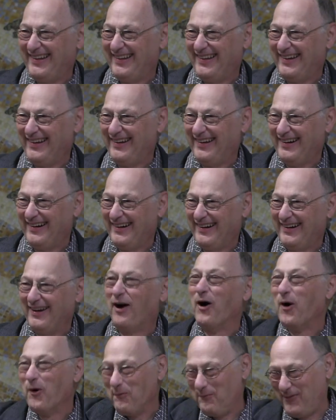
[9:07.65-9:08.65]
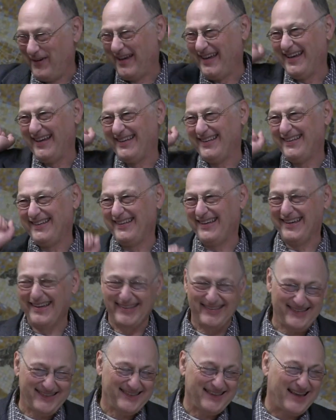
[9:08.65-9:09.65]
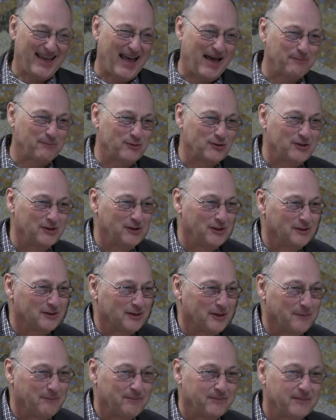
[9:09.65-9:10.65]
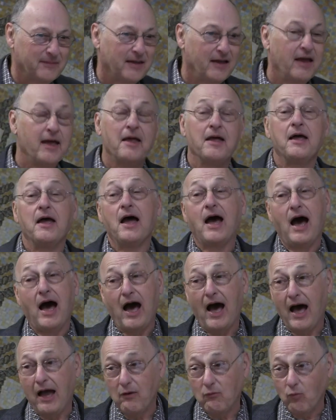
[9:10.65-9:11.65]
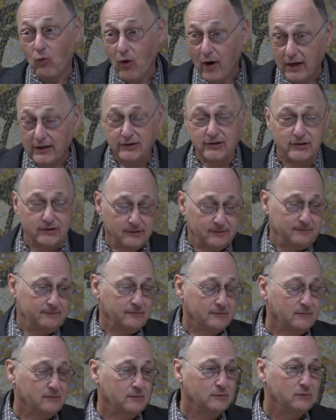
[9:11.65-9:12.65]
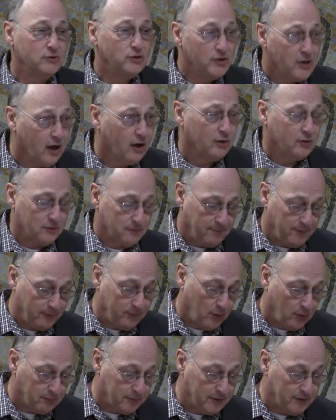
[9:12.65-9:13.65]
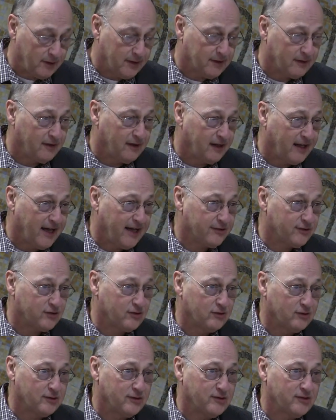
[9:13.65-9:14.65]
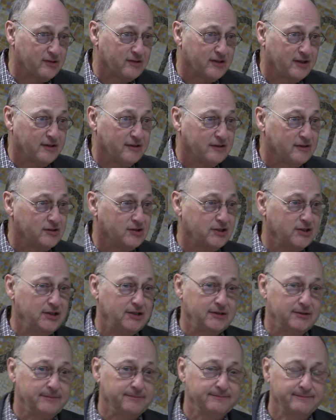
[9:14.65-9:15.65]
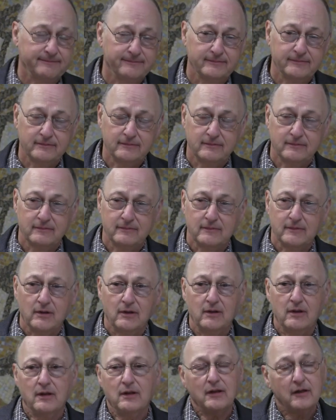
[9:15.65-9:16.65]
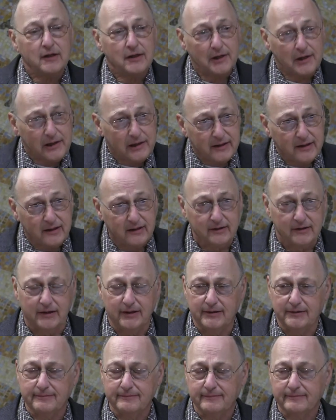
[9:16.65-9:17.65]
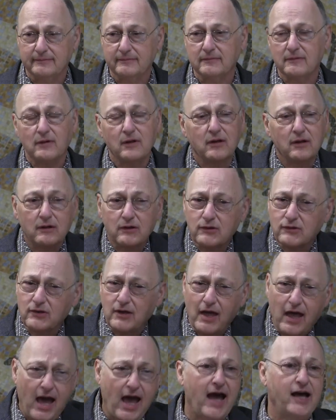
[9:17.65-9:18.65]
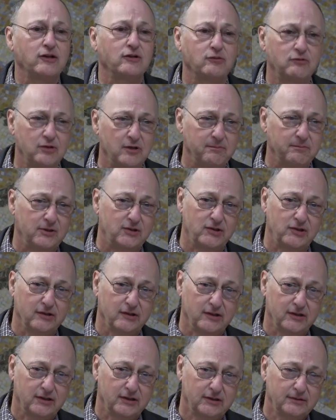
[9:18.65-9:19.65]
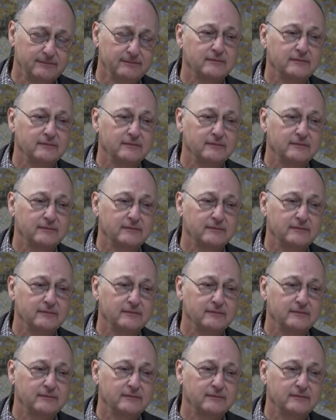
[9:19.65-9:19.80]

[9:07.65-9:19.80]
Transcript: Obey. Obey. Obey, yes, absolutely. I want to note, before we look at the last sources on the sheet, that clearly there is adequate material,